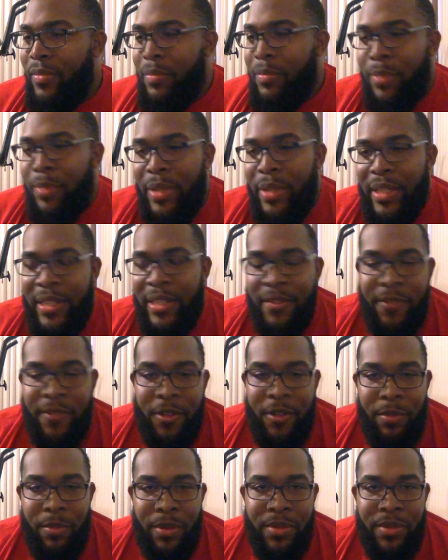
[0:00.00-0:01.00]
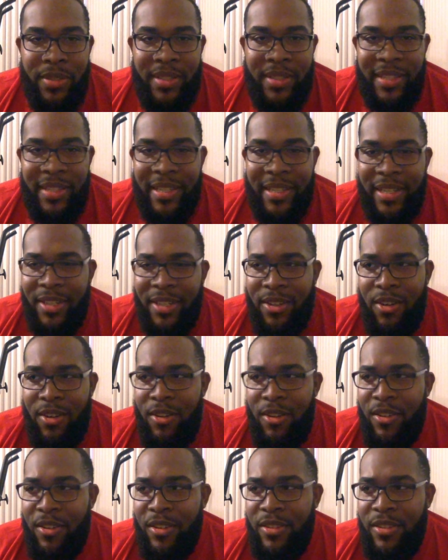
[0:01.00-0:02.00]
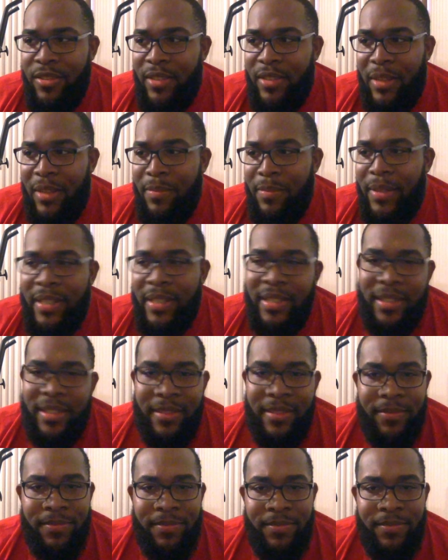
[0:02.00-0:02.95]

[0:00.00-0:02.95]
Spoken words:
But if your person's like in a car, I'm like,